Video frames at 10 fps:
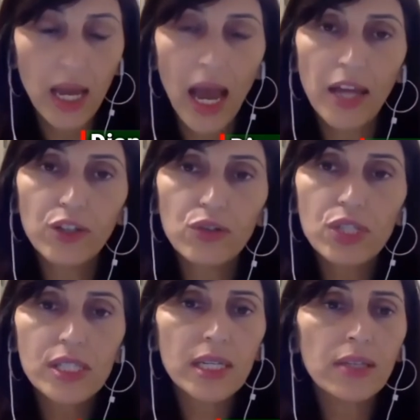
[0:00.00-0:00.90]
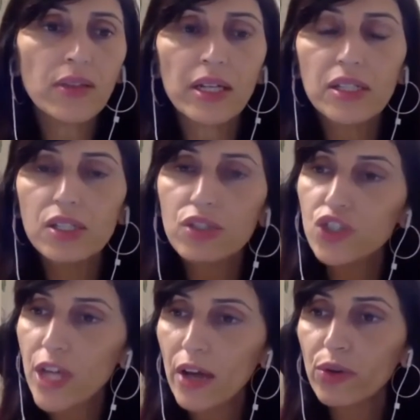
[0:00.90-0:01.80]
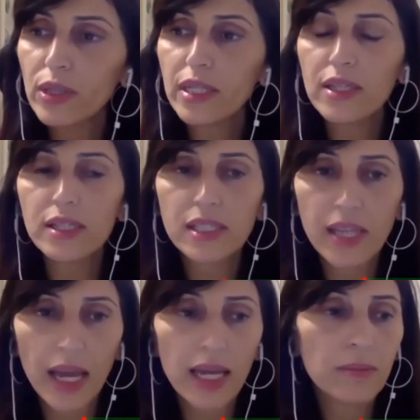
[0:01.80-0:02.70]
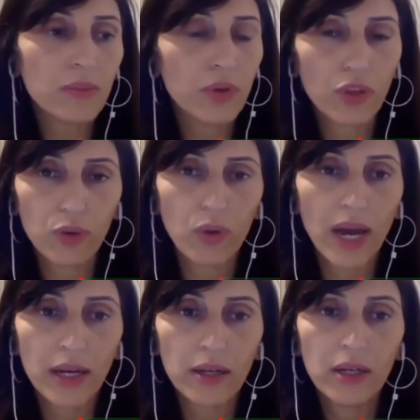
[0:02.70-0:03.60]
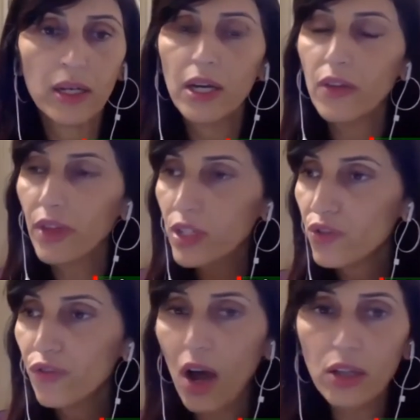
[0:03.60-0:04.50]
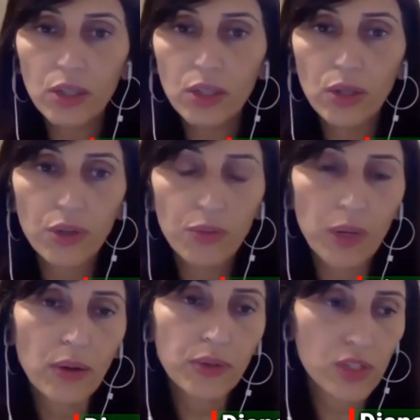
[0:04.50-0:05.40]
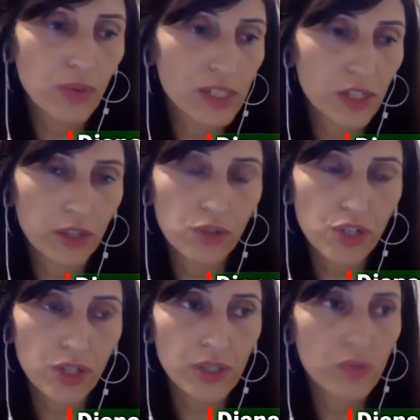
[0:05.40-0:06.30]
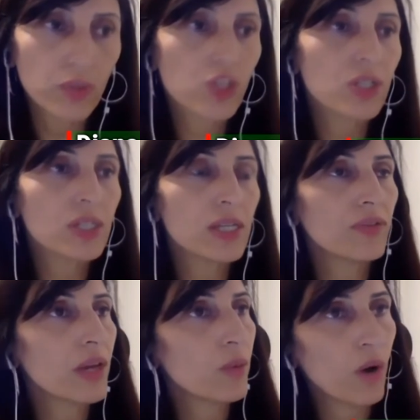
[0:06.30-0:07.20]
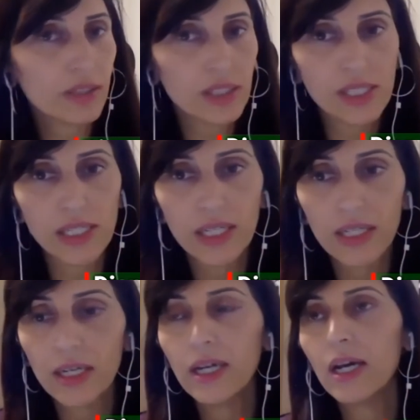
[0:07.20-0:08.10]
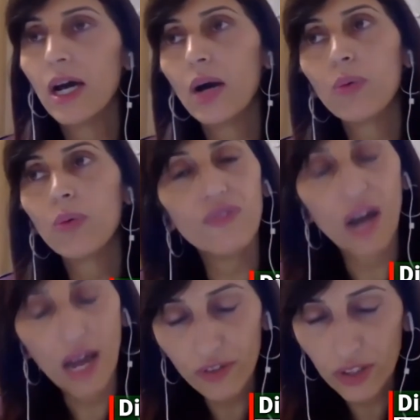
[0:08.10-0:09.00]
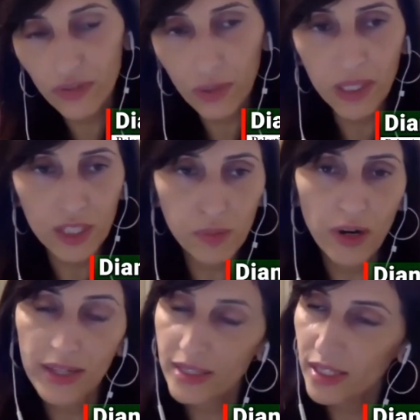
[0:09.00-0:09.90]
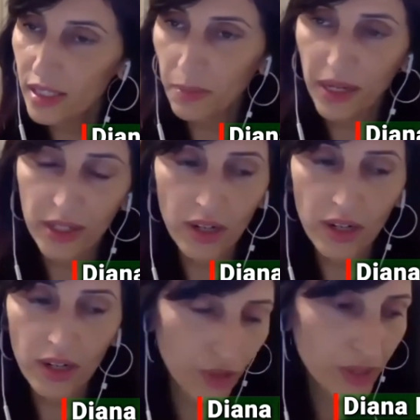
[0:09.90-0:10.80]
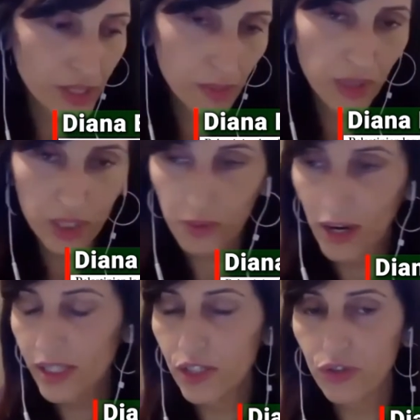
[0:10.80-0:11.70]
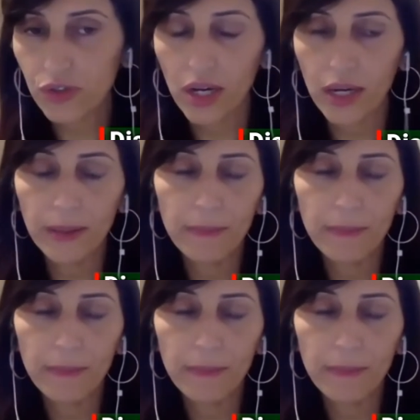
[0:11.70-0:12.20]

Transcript: And you'll see that it's generally the same thread that is followed throughout these resolutions, which is that they want to see a revival of the peace process, depending on if there is a peace process or not,